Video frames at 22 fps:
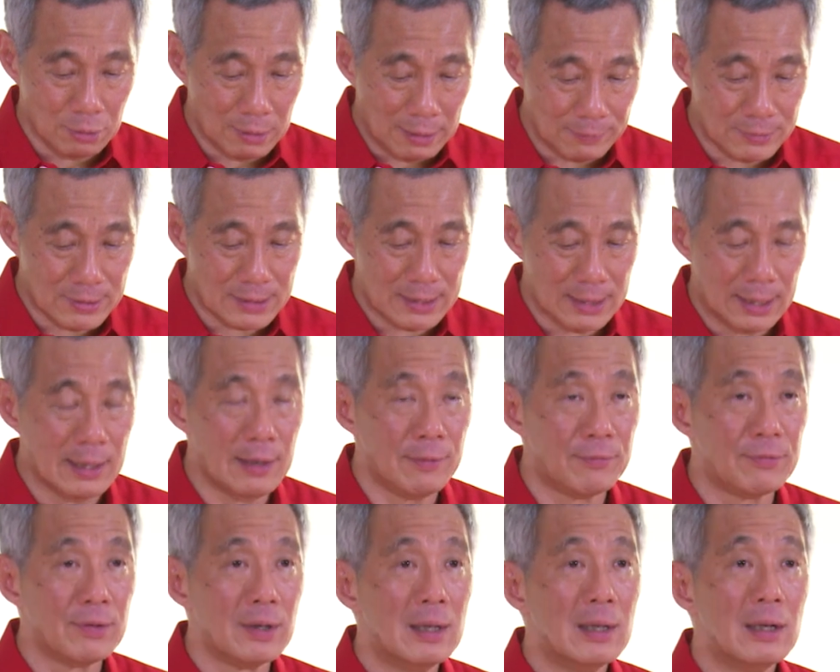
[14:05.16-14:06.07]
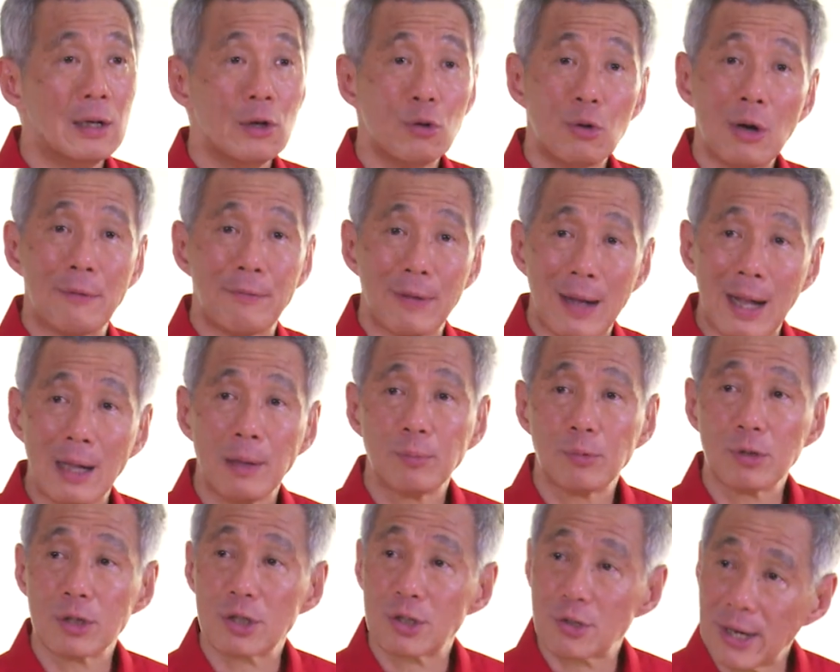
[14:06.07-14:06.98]
who have served, who have
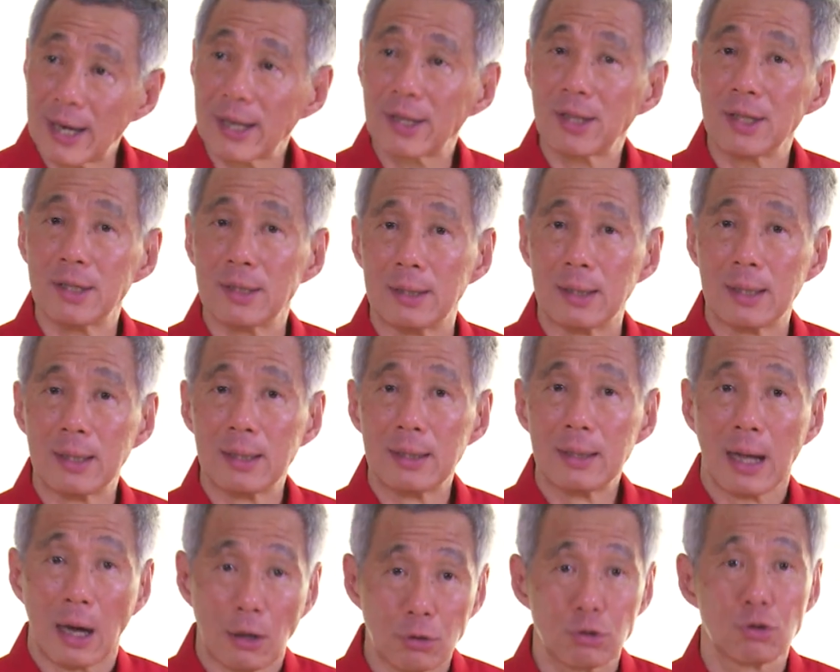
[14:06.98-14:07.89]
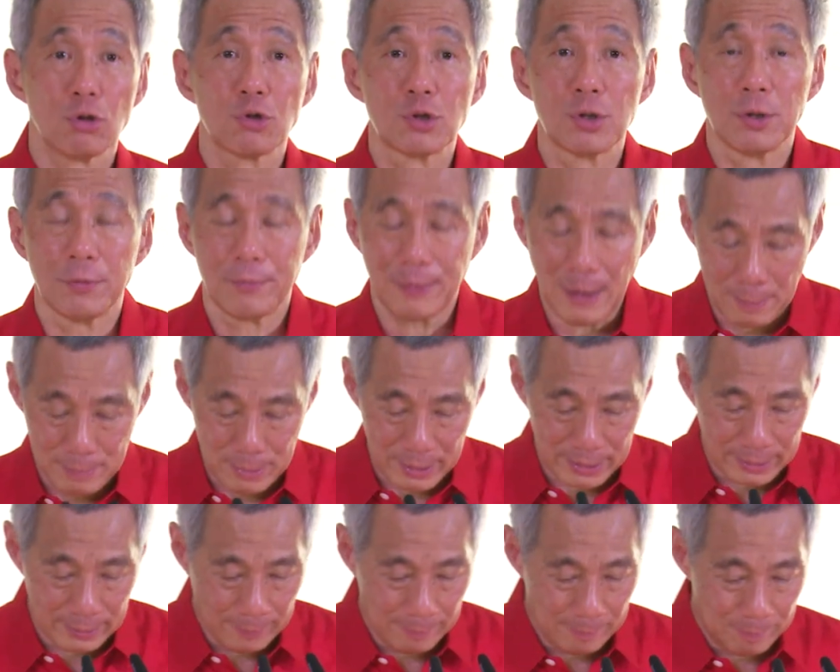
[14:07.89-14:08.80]
helped to strengthen our social
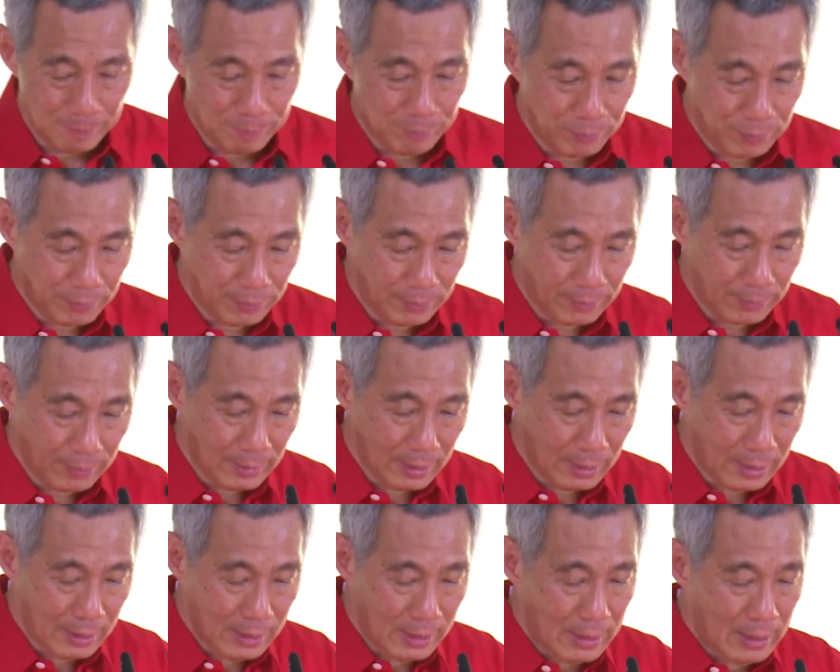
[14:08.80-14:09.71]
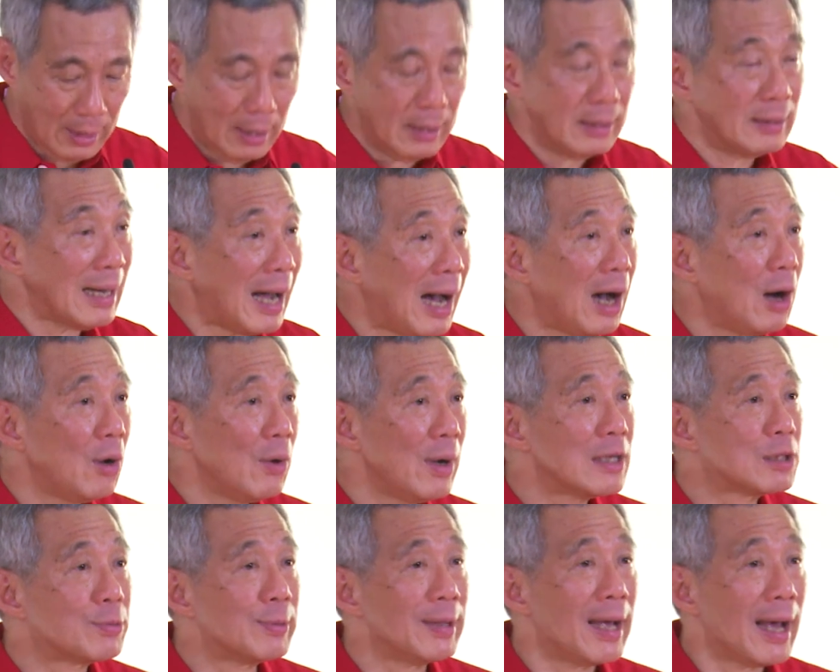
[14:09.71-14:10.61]
fabric. Now,
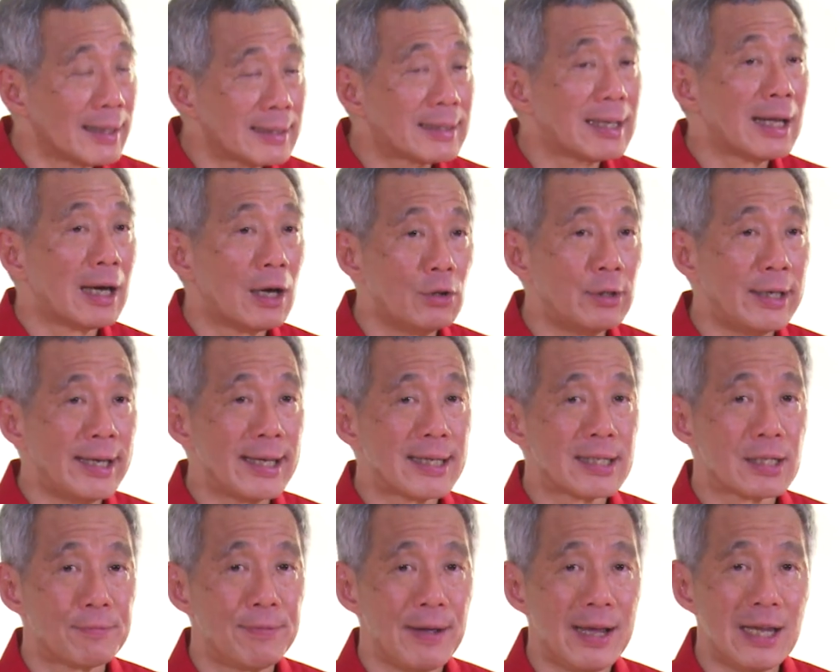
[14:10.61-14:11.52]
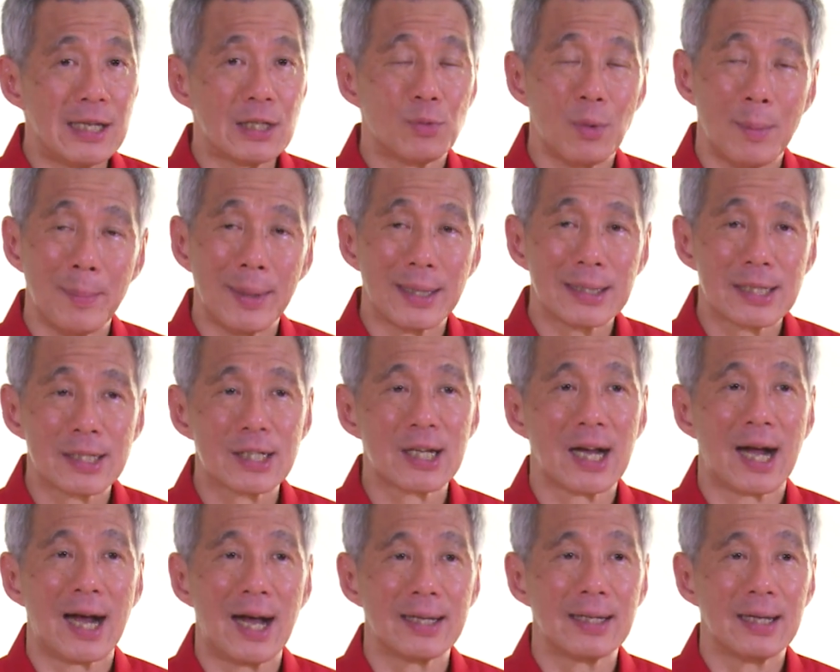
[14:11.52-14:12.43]
as we enter our next phase, we must
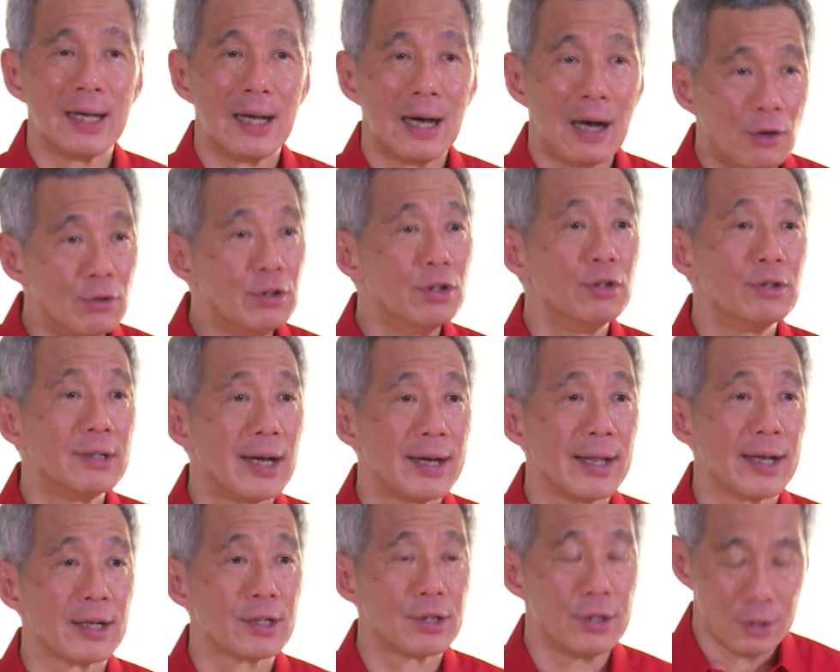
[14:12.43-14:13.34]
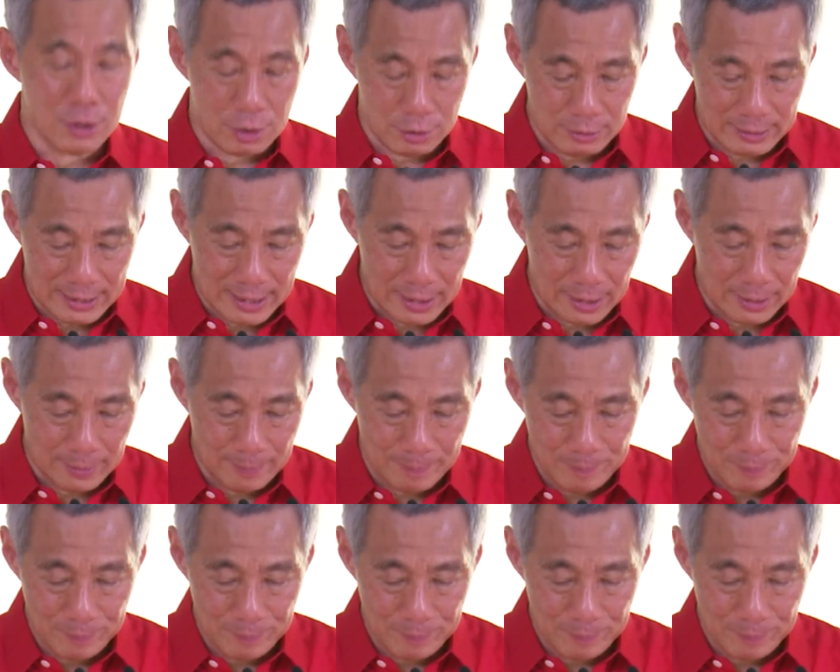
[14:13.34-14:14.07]
chart our new directions together.